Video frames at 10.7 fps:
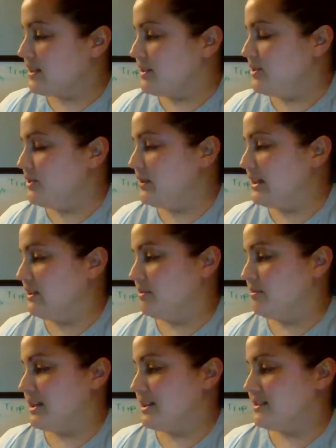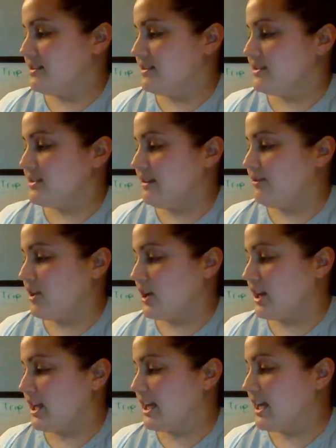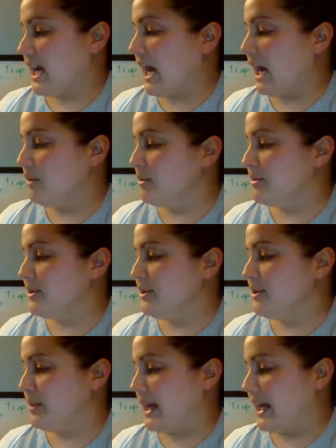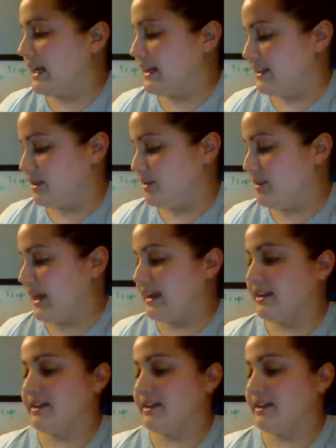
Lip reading: You get on the bus, said Froggy. I will put your bag in the back.